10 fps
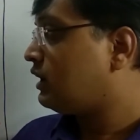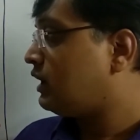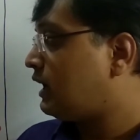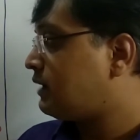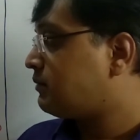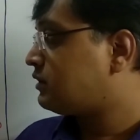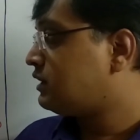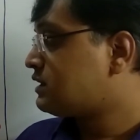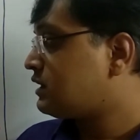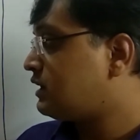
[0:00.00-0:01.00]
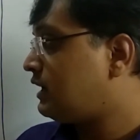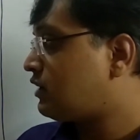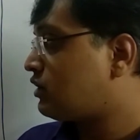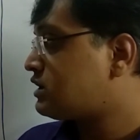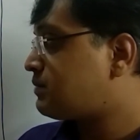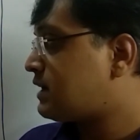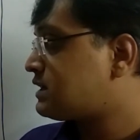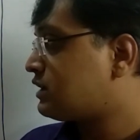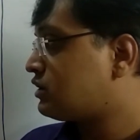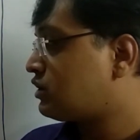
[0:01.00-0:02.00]
and this electron is
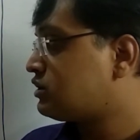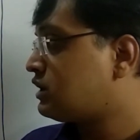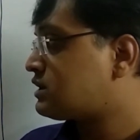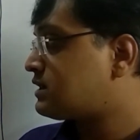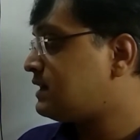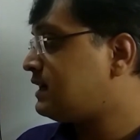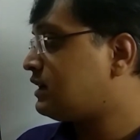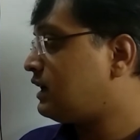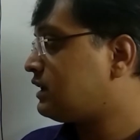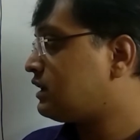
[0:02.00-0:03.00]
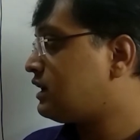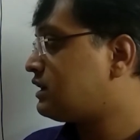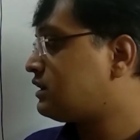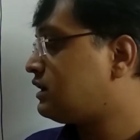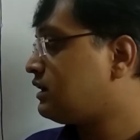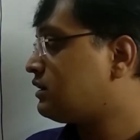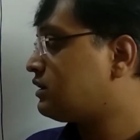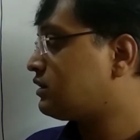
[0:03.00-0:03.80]
passing through the slit and they